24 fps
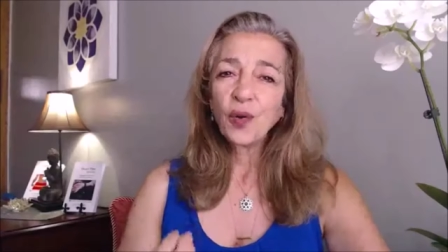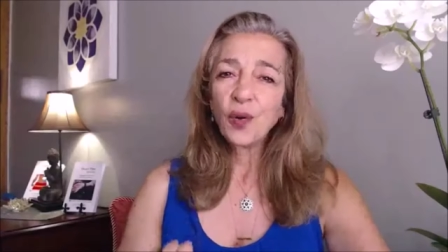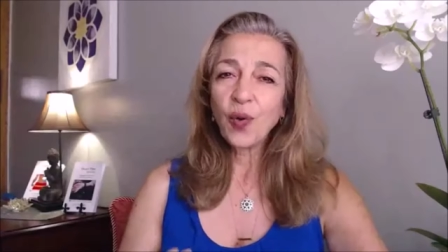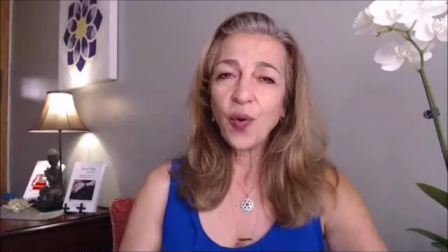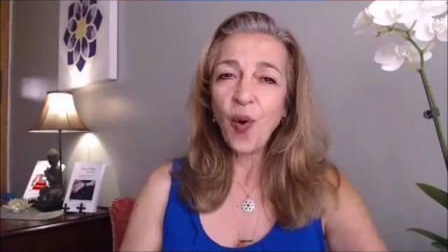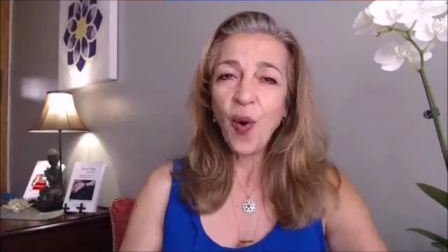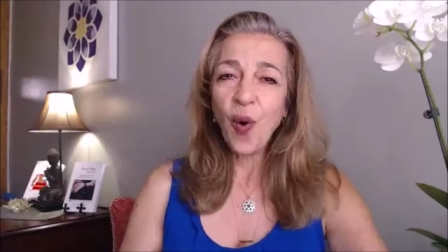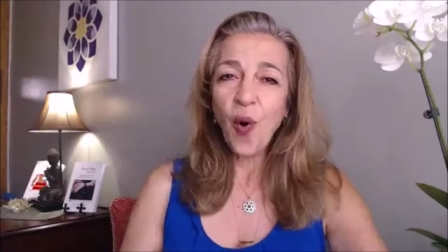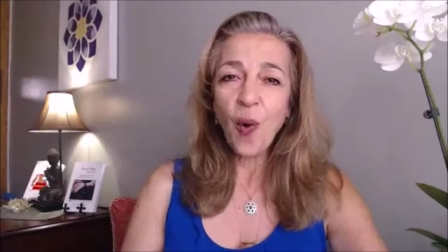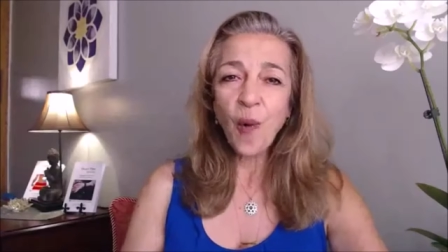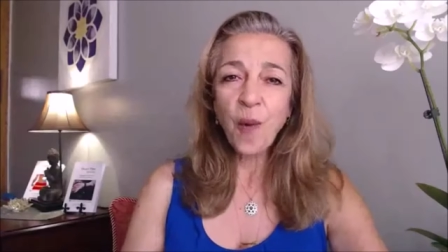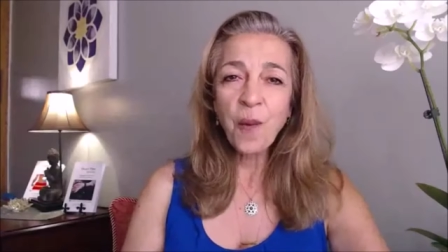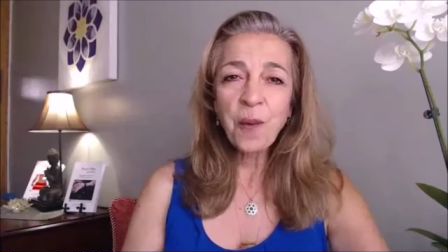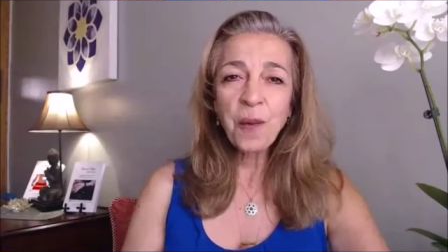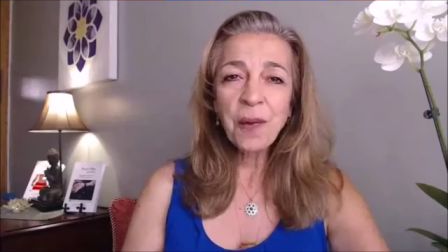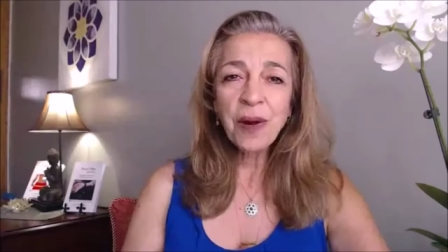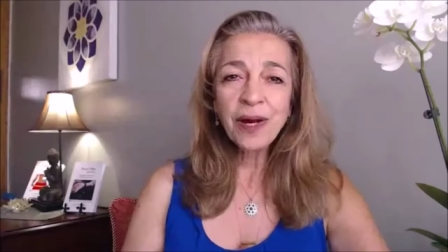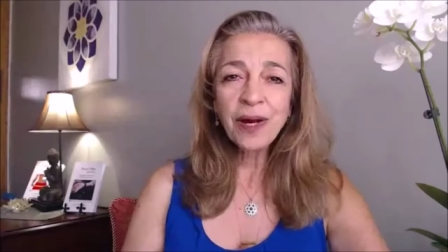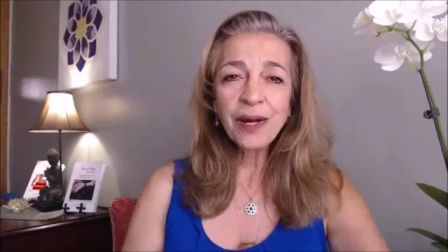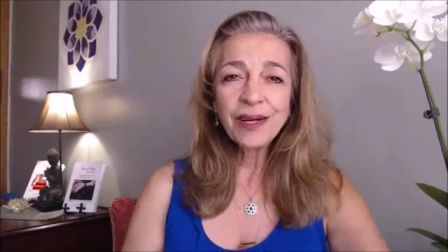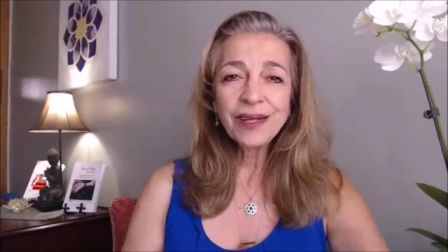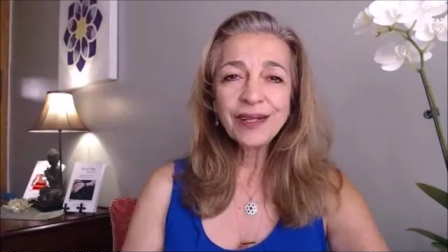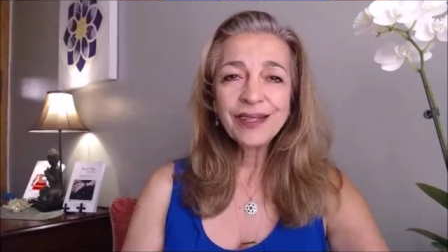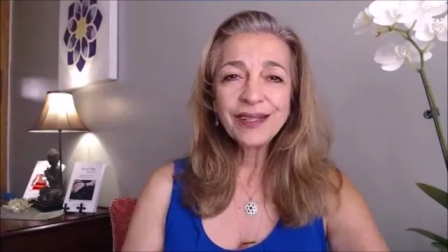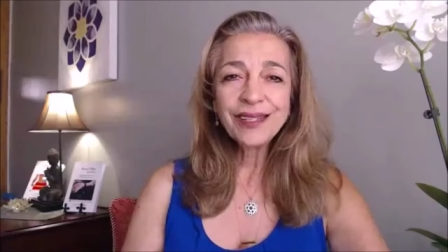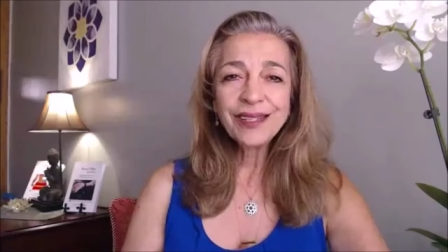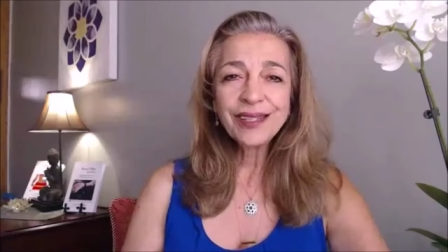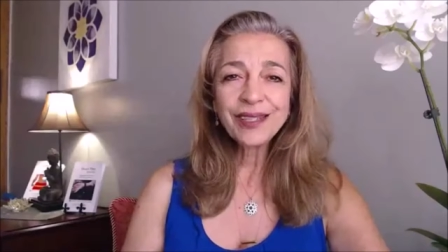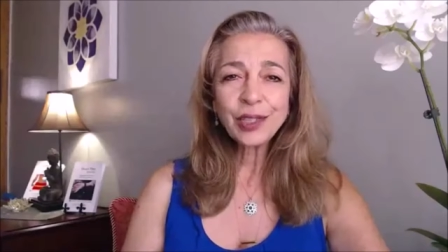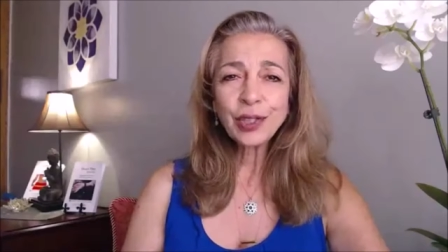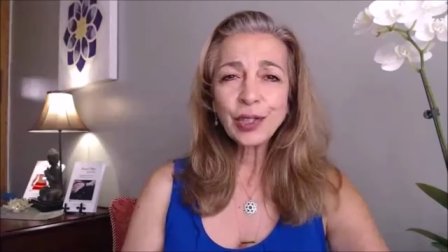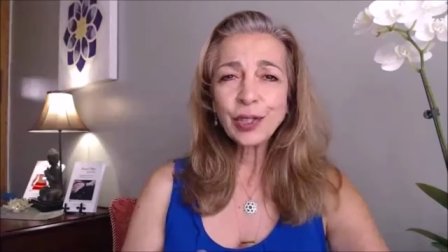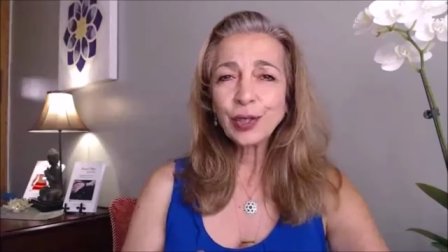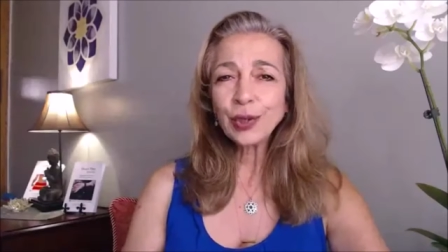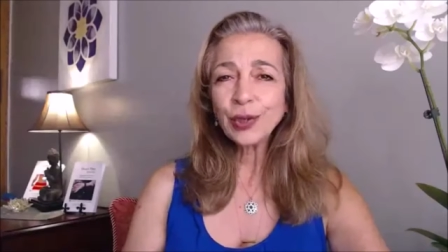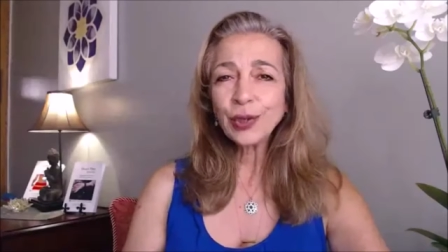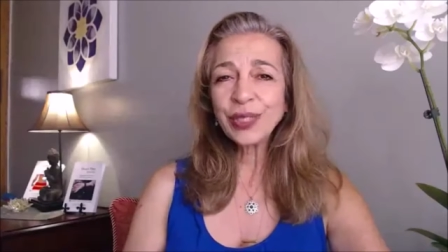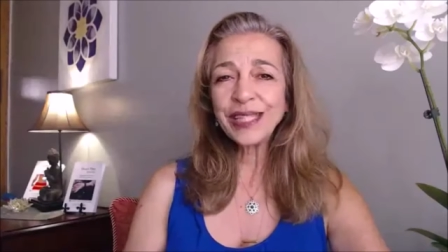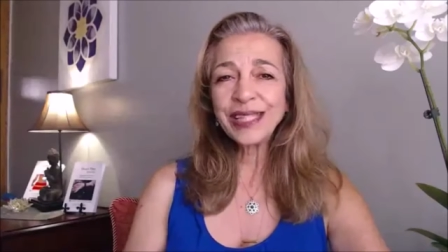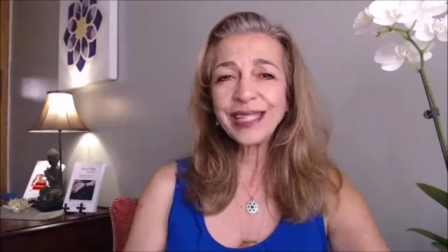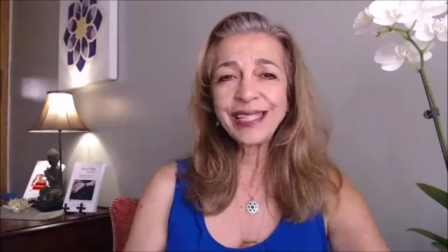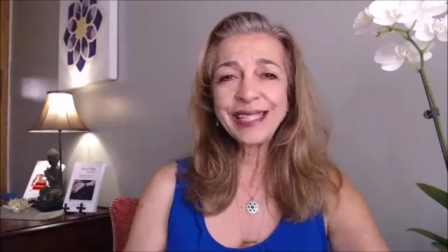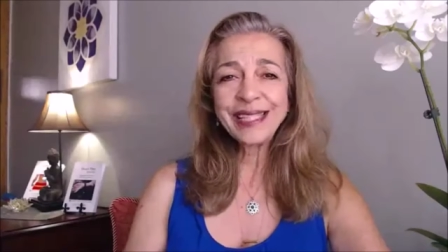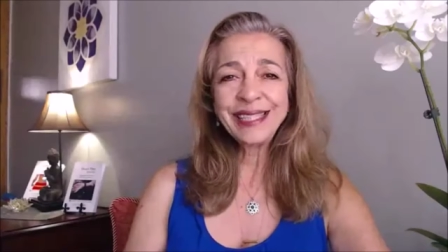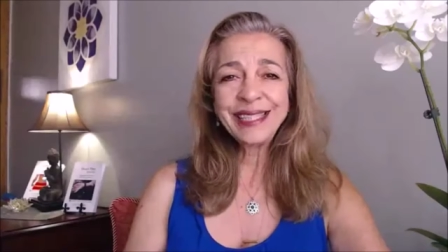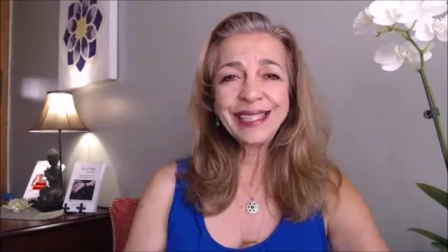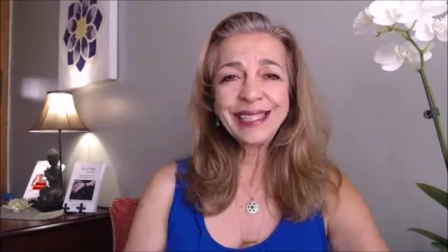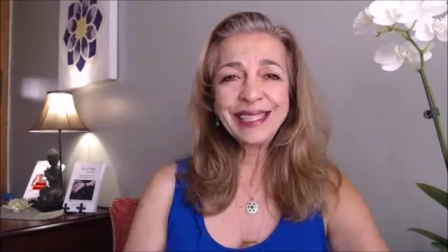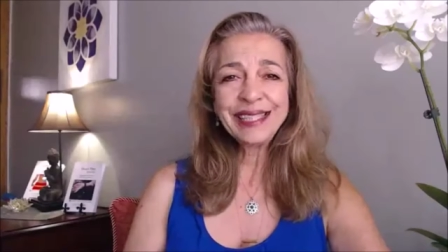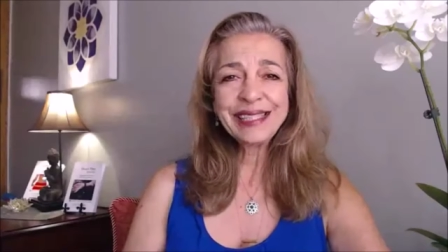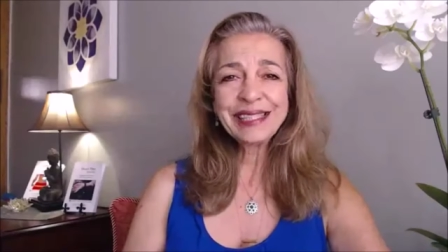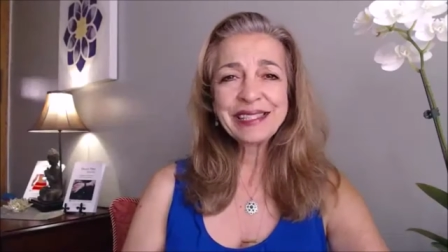home, cooking,